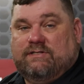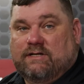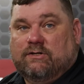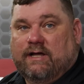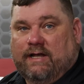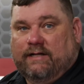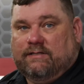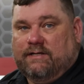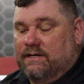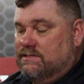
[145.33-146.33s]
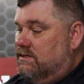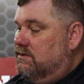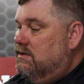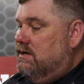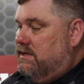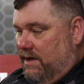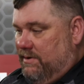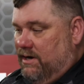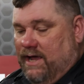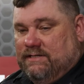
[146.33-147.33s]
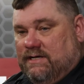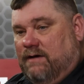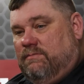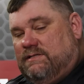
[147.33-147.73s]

still connected here. So that'll be our next step.